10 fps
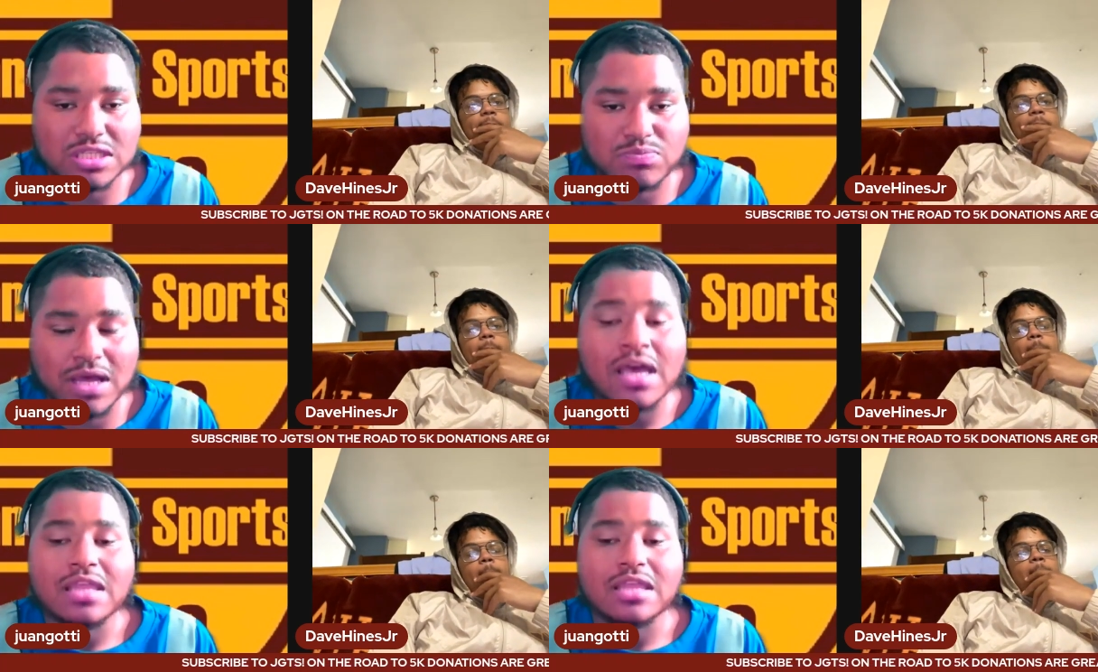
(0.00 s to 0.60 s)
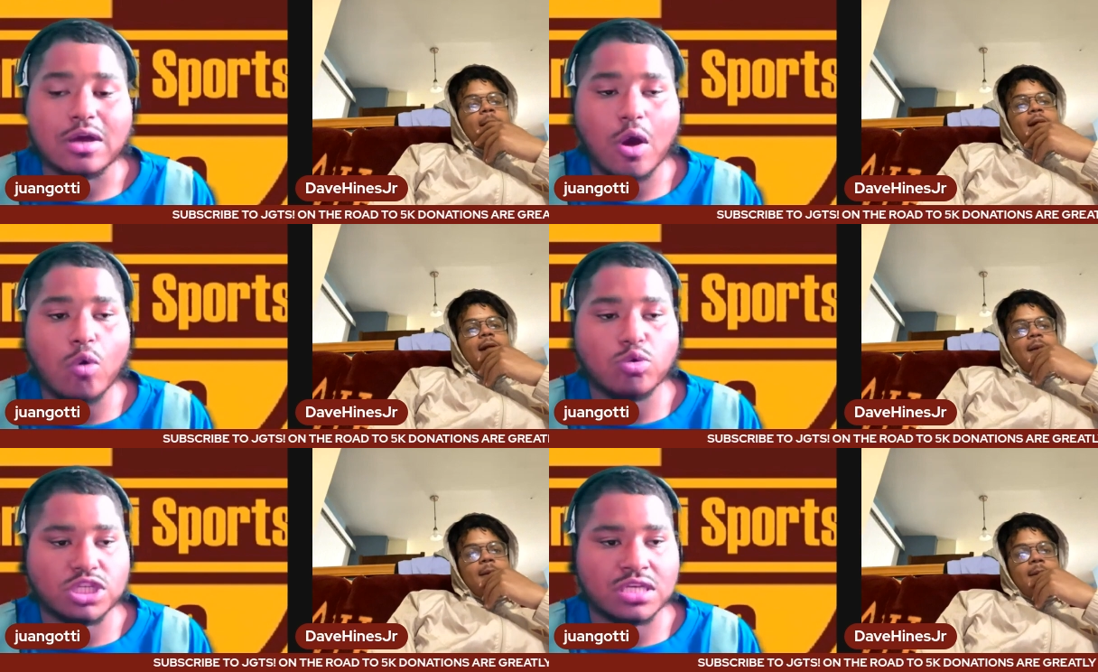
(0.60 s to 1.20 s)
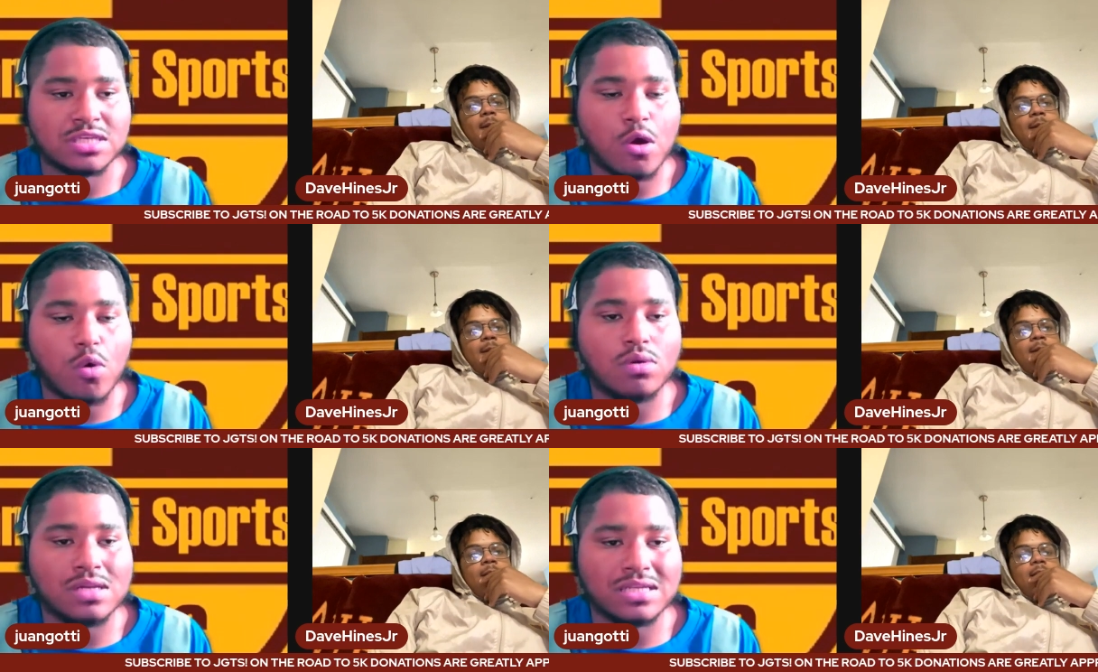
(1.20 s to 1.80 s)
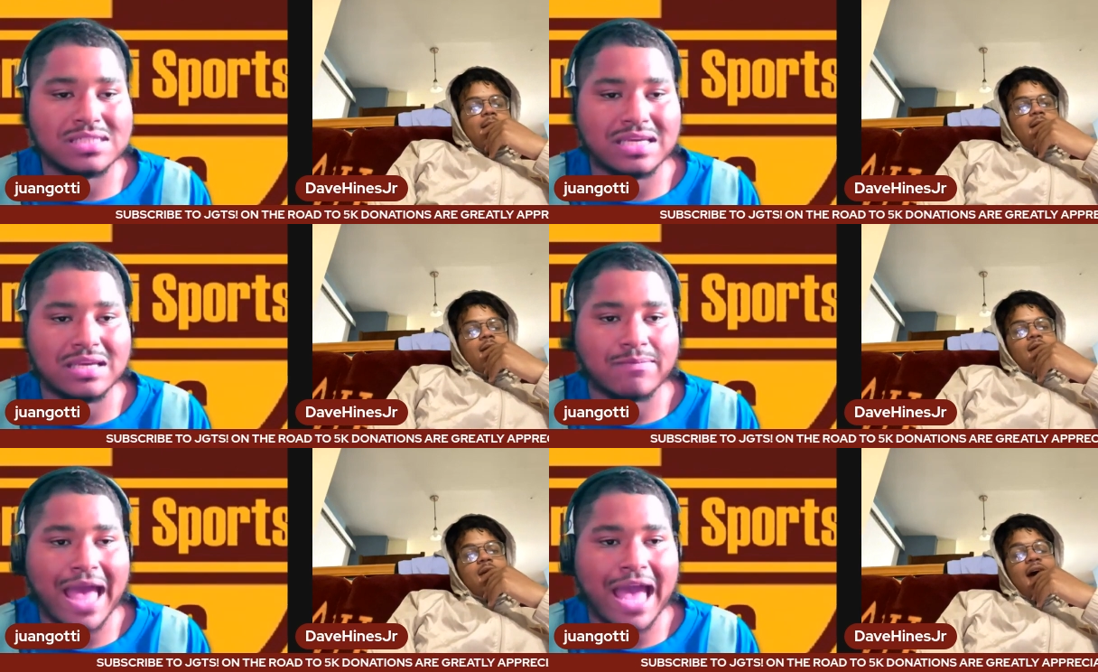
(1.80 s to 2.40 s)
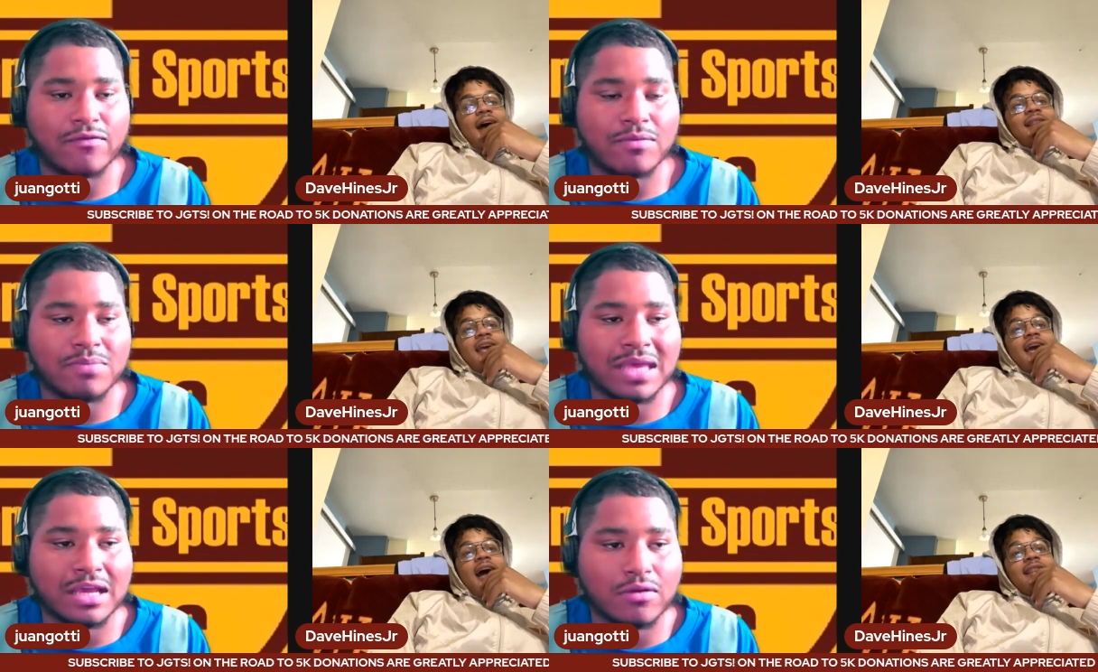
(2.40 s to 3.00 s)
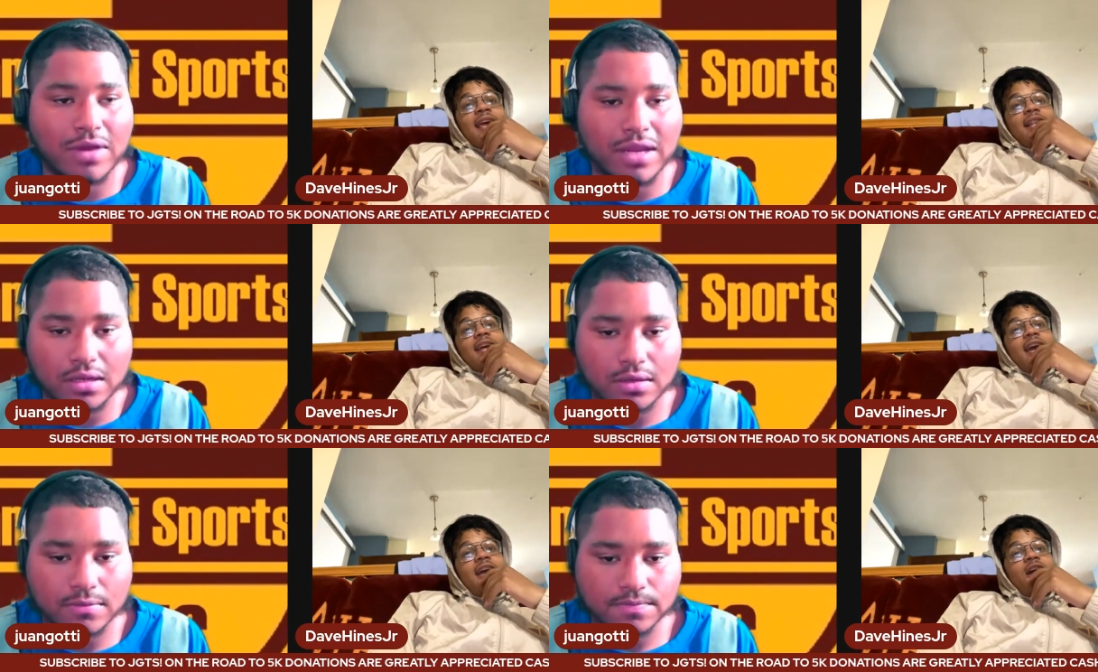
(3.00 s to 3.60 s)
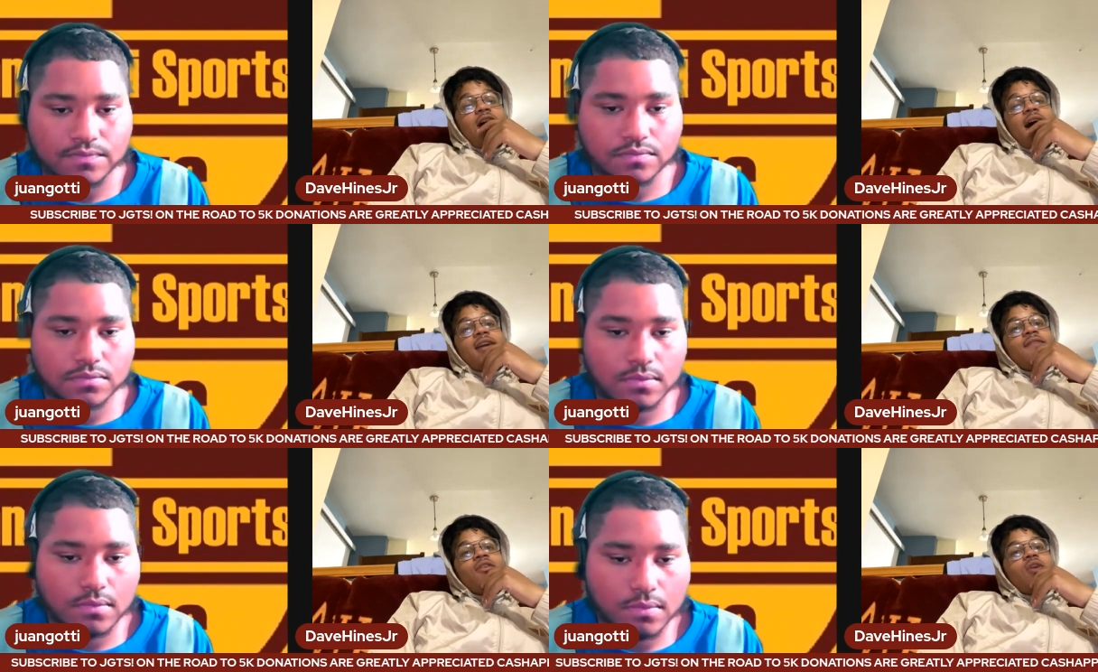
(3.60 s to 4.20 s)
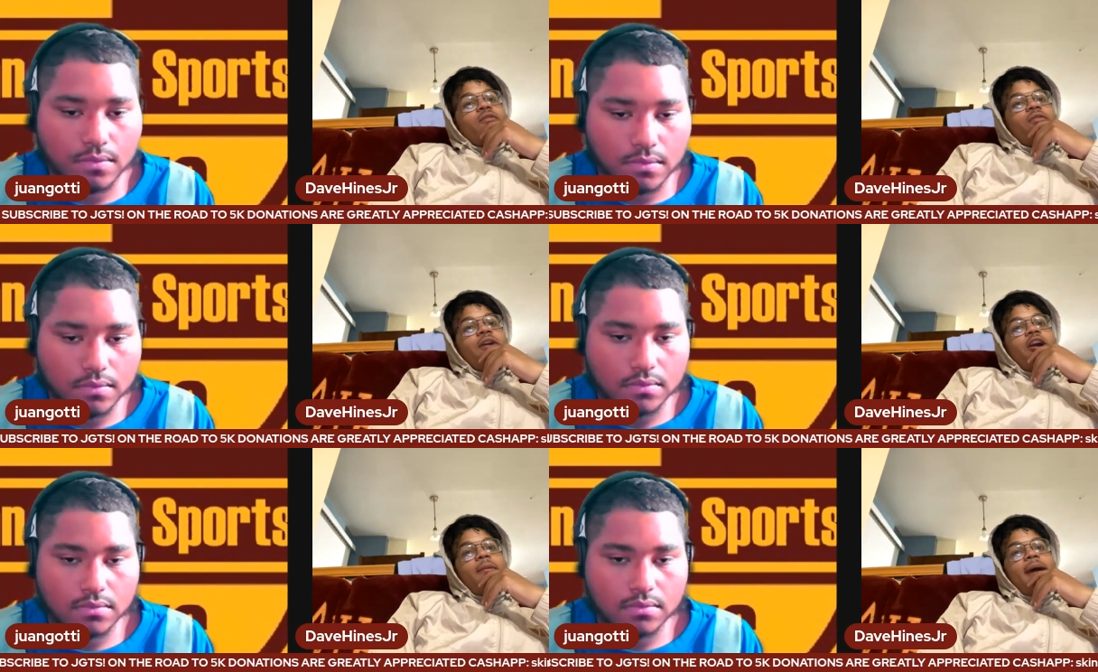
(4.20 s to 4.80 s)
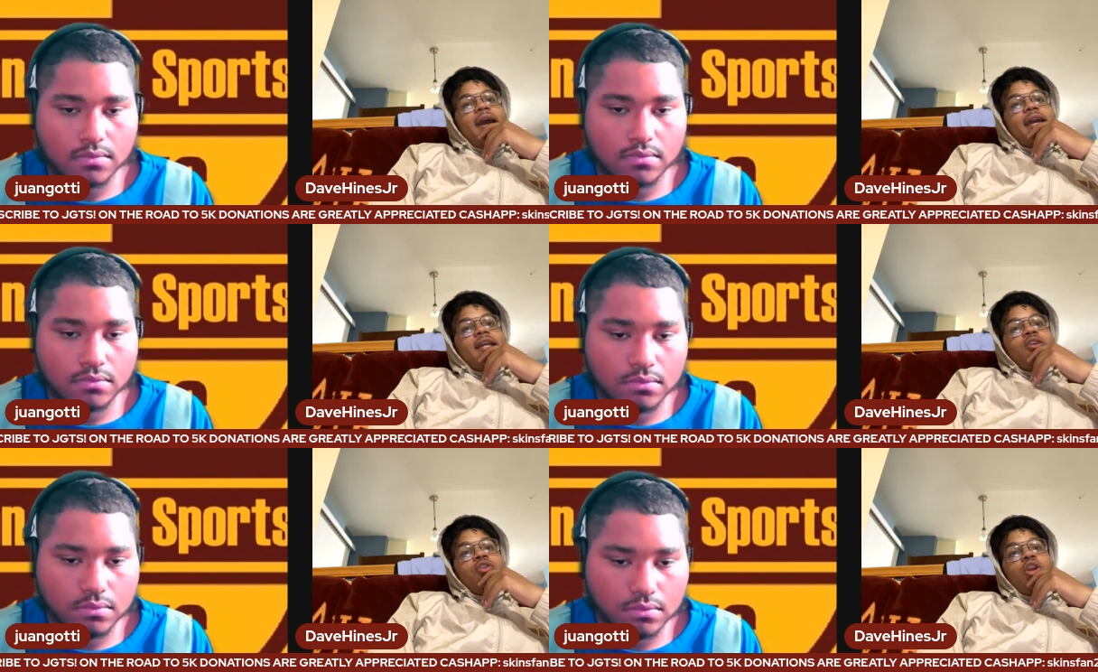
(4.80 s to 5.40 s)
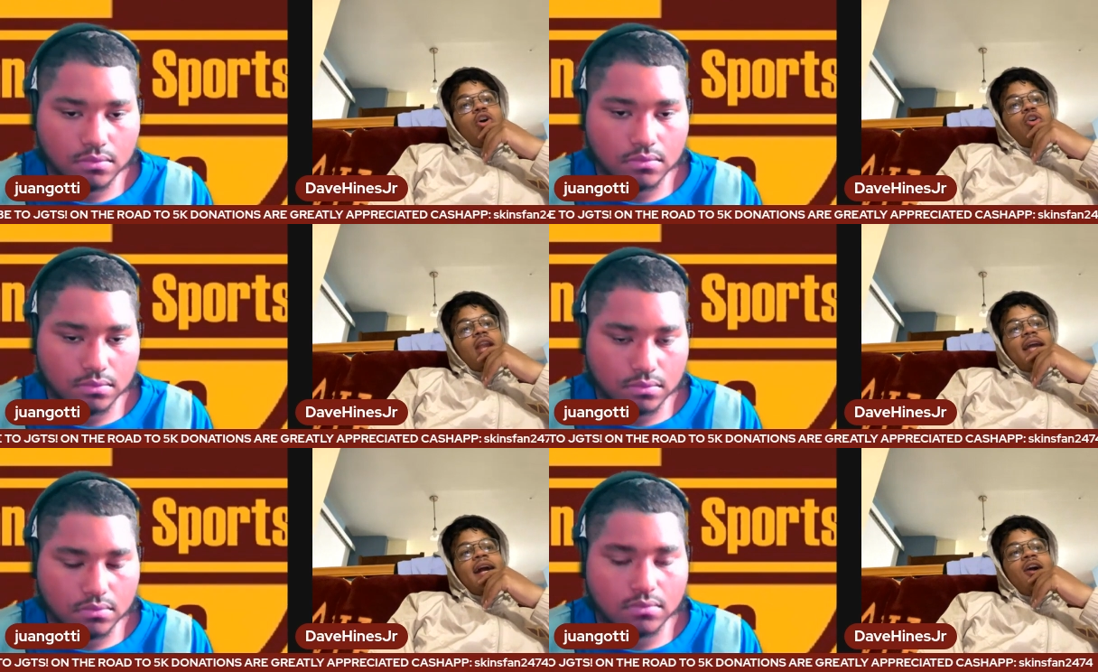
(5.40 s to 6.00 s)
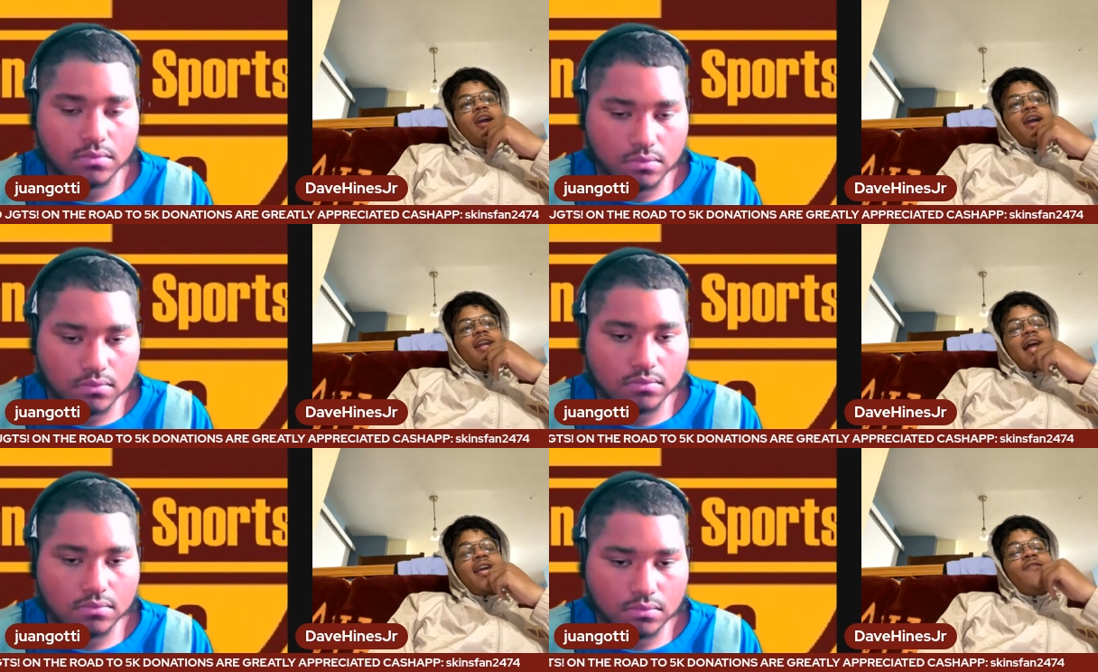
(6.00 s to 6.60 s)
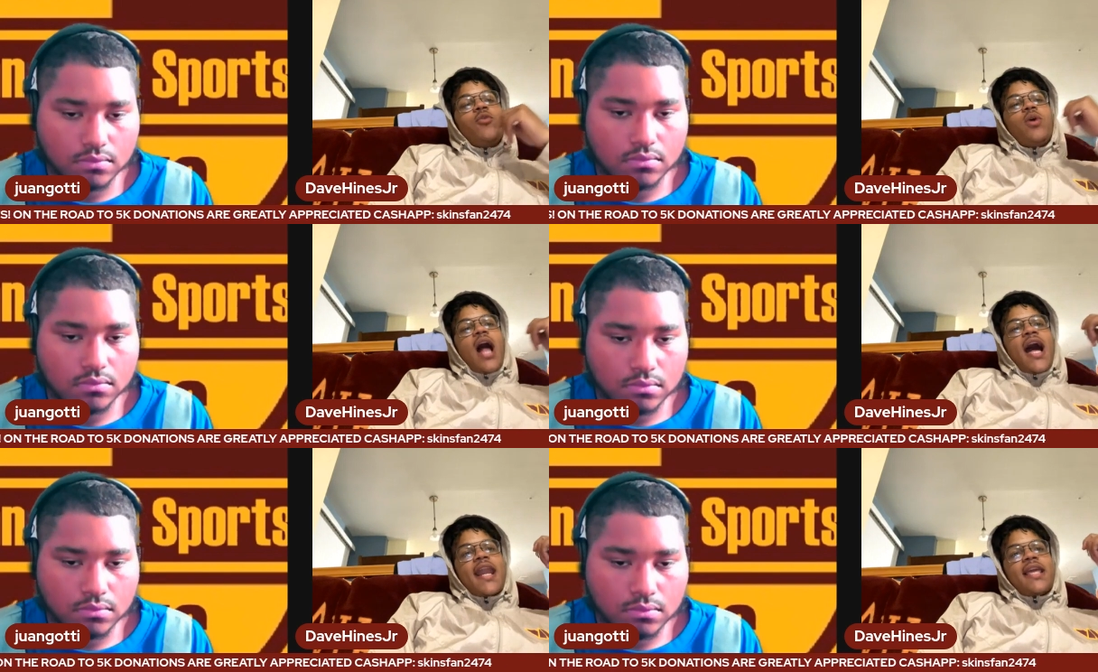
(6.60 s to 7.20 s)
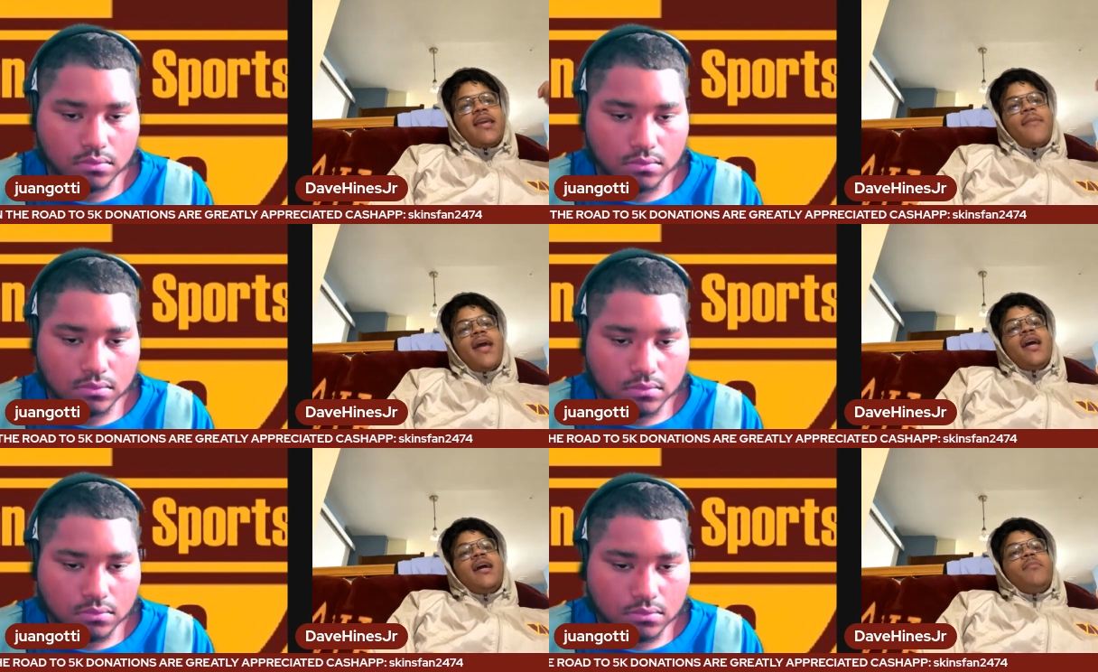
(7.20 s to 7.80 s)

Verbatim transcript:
Speaker 1: but the coach is holding this team back from being I, I, great.
Speaker 2: I, even Ron Rivera, man, you know, like okay, like even with Heinicke, man,